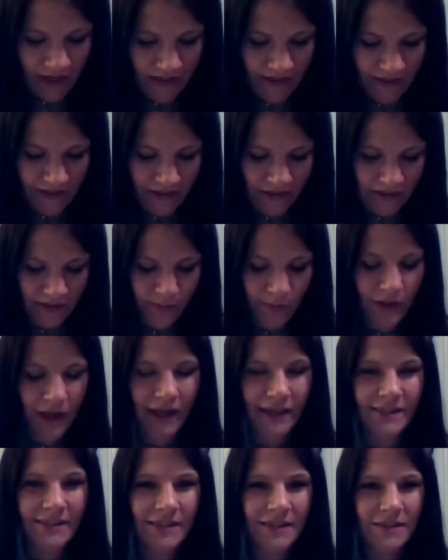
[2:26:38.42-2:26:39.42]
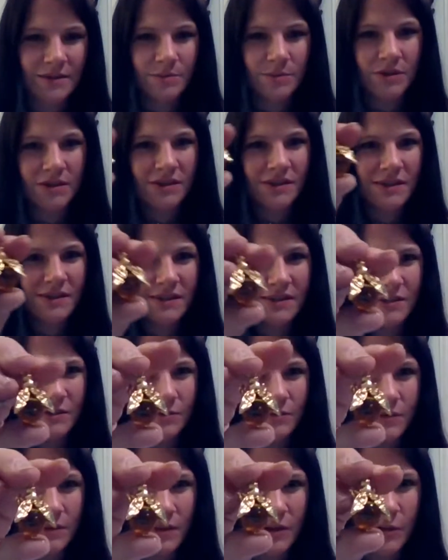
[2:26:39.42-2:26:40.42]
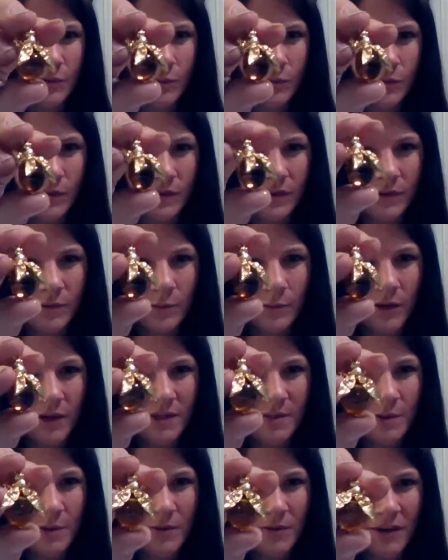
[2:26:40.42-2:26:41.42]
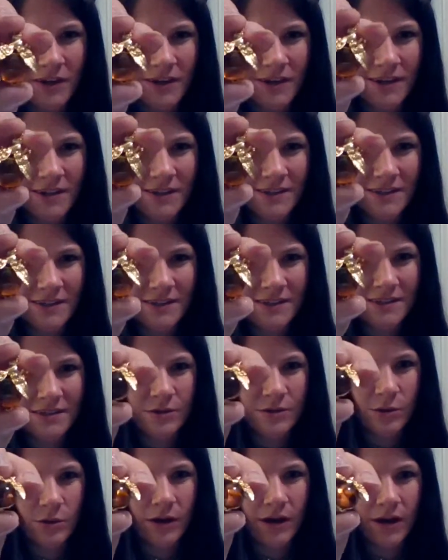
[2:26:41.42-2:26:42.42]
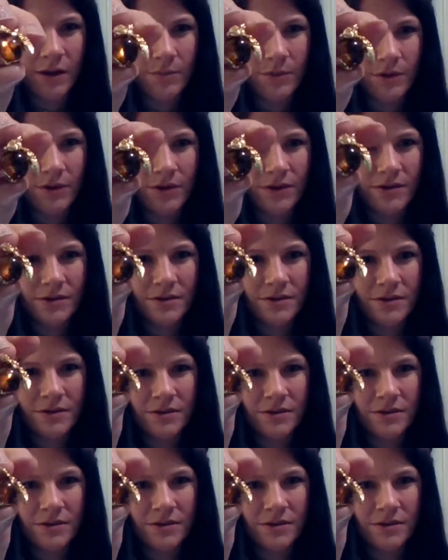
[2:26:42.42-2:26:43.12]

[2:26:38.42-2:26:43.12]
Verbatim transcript: I guess it's just plastic, but it's still really cool. It reminds me of honey, doesn't it? Or amber.